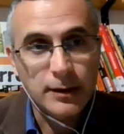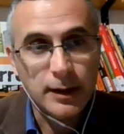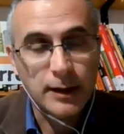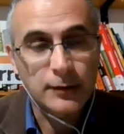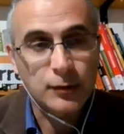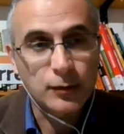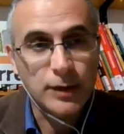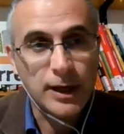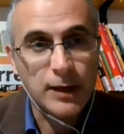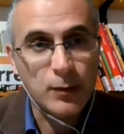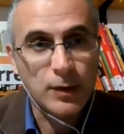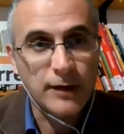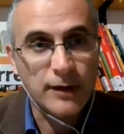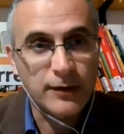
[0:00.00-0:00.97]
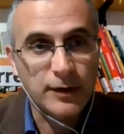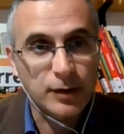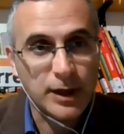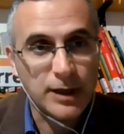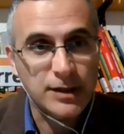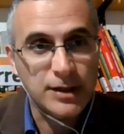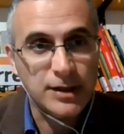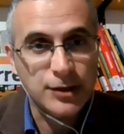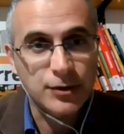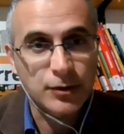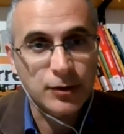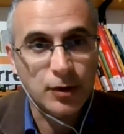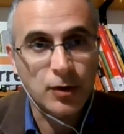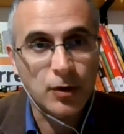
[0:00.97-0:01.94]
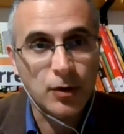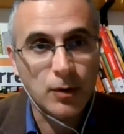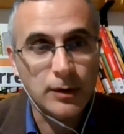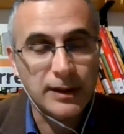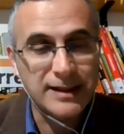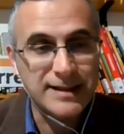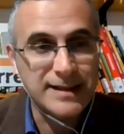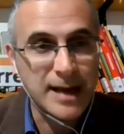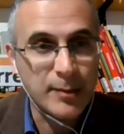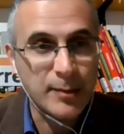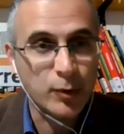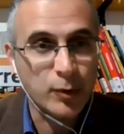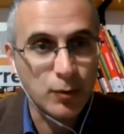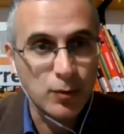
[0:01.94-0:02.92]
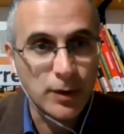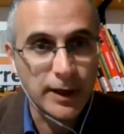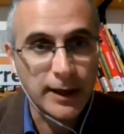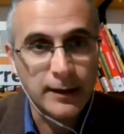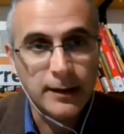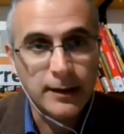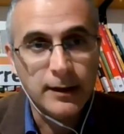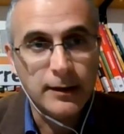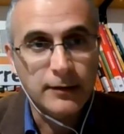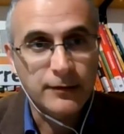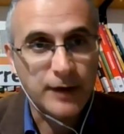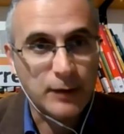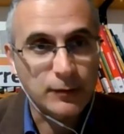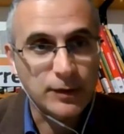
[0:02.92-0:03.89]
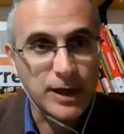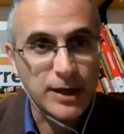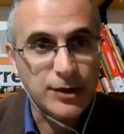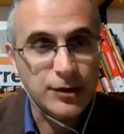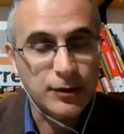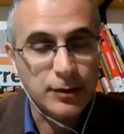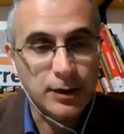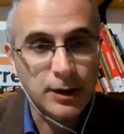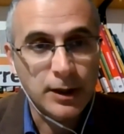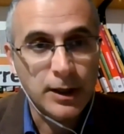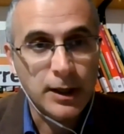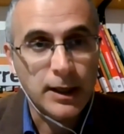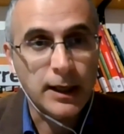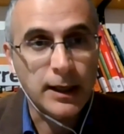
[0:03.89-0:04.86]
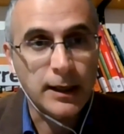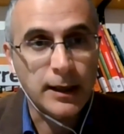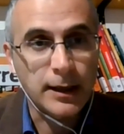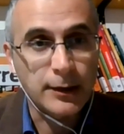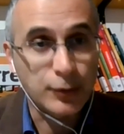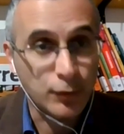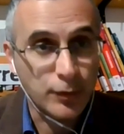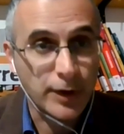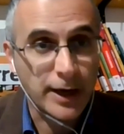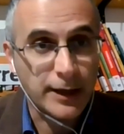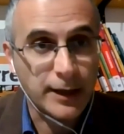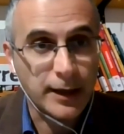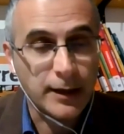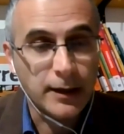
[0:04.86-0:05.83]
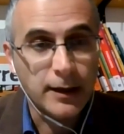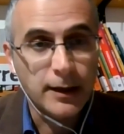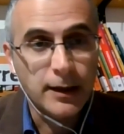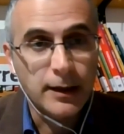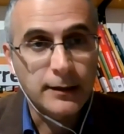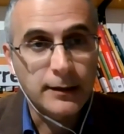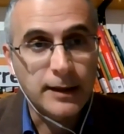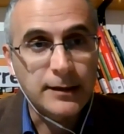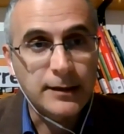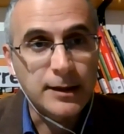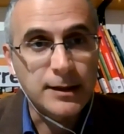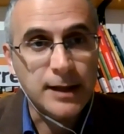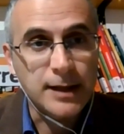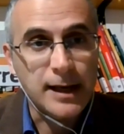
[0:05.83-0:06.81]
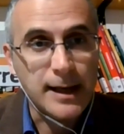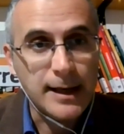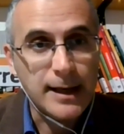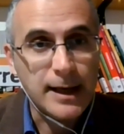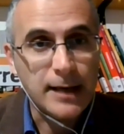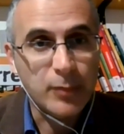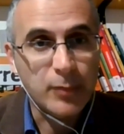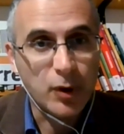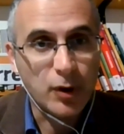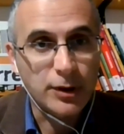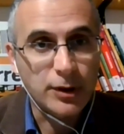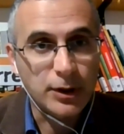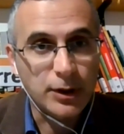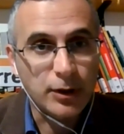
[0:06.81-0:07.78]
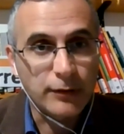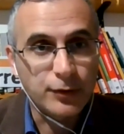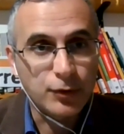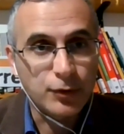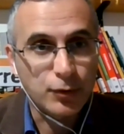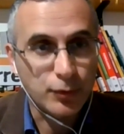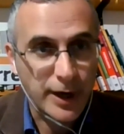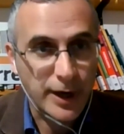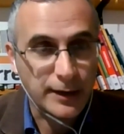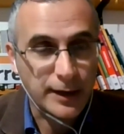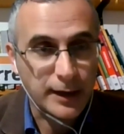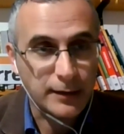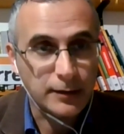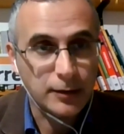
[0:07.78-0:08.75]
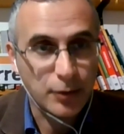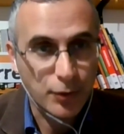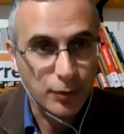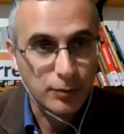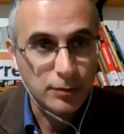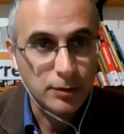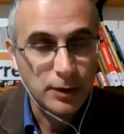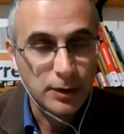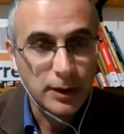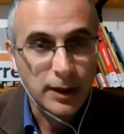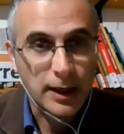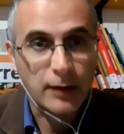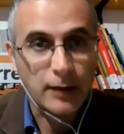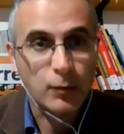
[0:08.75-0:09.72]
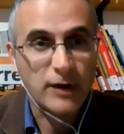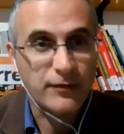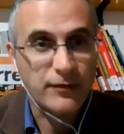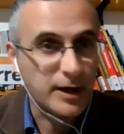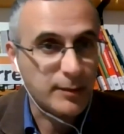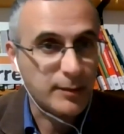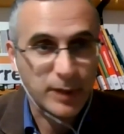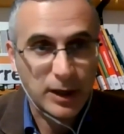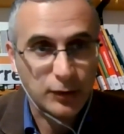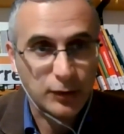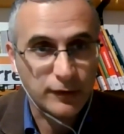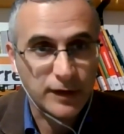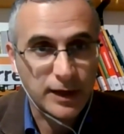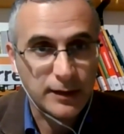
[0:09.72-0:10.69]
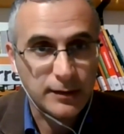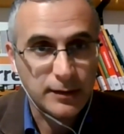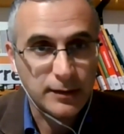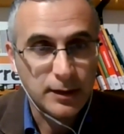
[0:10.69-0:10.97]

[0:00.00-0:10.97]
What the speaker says: And today we have an organization called Zaporuka Foundation in Ukraine. That is a legal body of Ukrainian law, and we are very proud of that.